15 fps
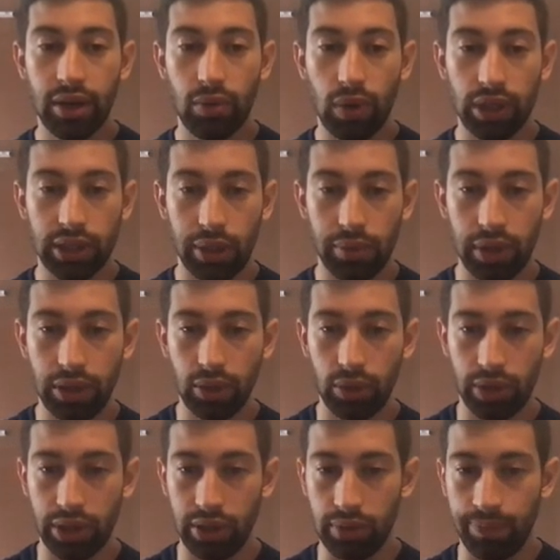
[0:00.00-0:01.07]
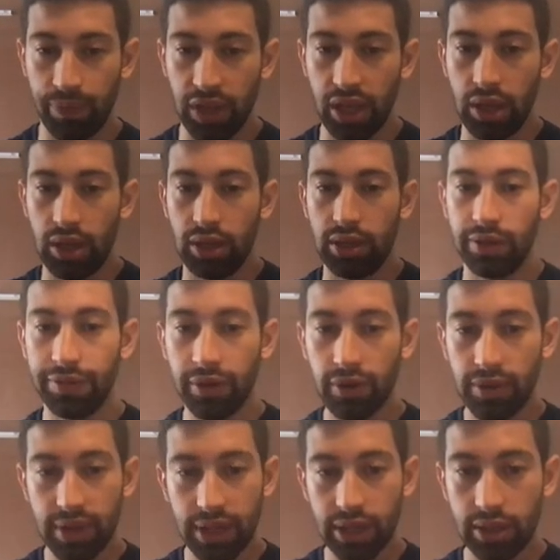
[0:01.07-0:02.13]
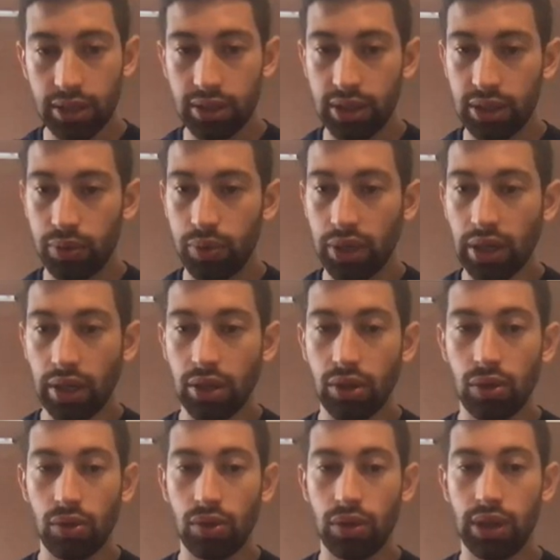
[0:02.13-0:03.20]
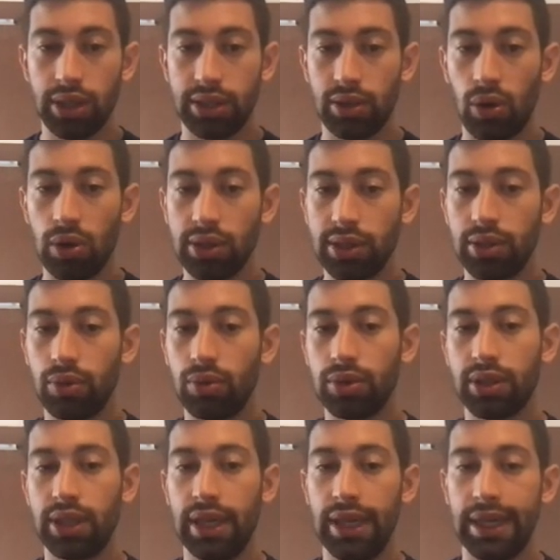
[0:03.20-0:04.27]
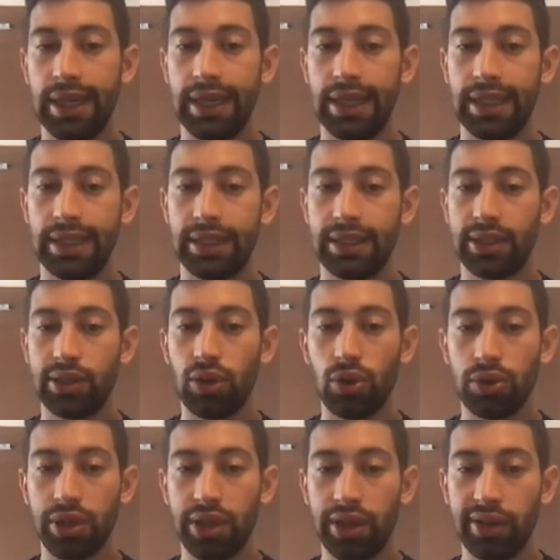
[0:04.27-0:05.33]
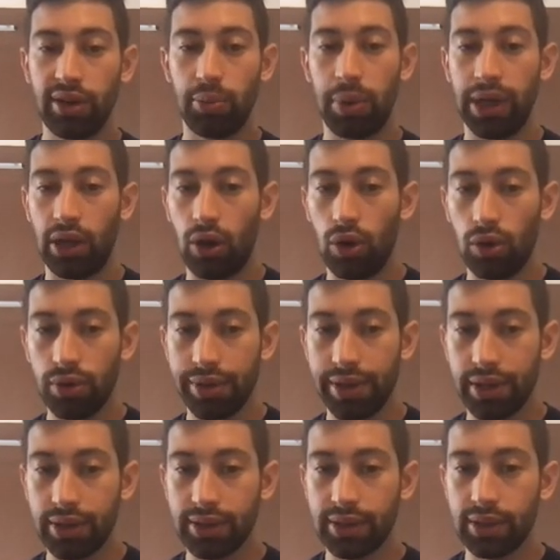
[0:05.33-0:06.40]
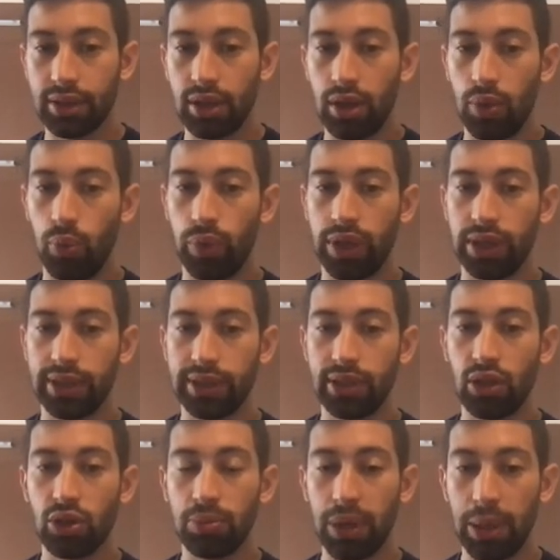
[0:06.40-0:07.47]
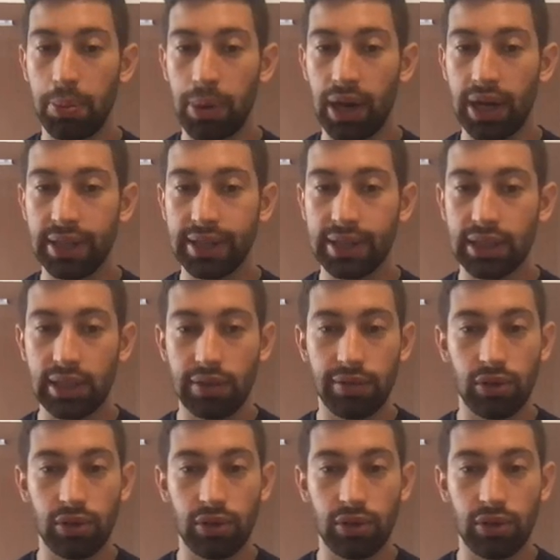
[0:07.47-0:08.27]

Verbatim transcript: what I will do here, the first thing that we can do is also uh, sort here by orders. We can sort by prices if you